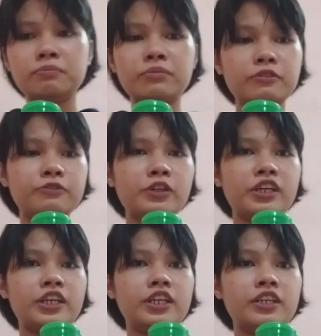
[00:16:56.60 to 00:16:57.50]

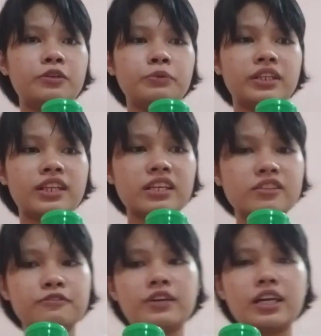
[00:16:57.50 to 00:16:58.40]
before we
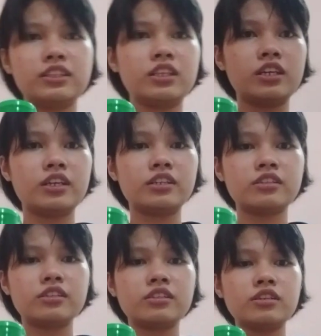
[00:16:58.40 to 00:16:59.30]
classify
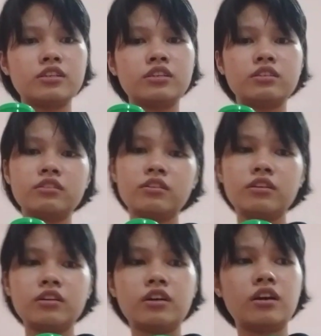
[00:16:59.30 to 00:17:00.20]
these
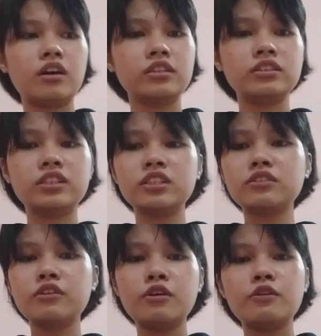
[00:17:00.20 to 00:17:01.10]

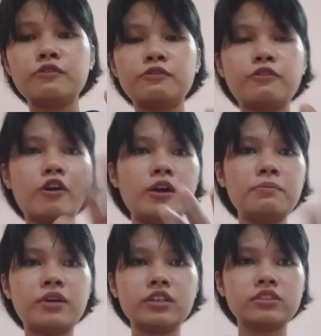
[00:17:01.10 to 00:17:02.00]
4
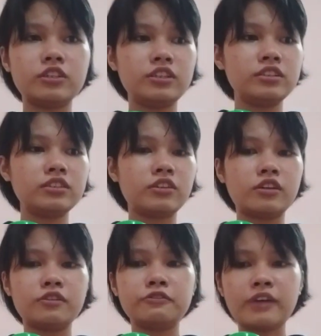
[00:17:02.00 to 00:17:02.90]
matters
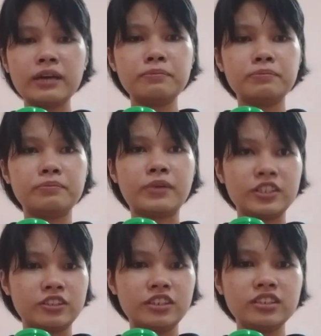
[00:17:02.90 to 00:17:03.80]
or 5
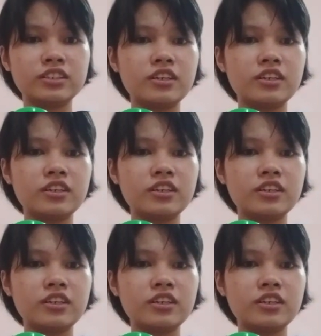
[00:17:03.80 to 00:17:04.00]
matters,